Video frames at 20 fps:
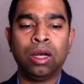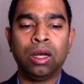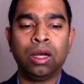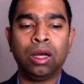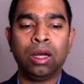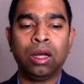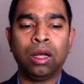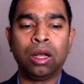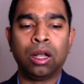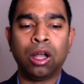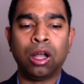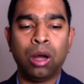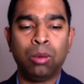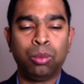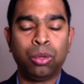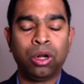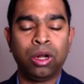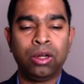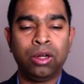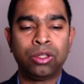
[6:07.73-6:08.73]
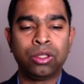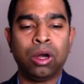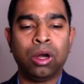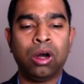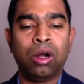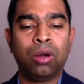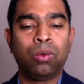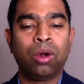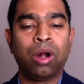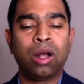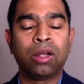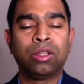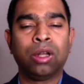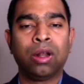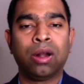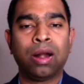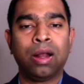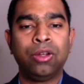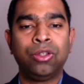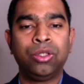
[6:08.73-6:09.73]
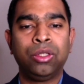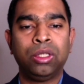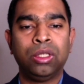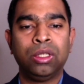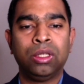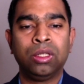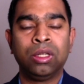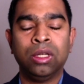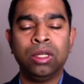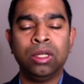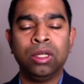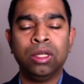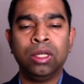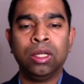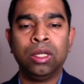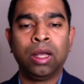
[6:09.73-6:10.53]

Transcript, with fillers: uh, components, hardware acceleration,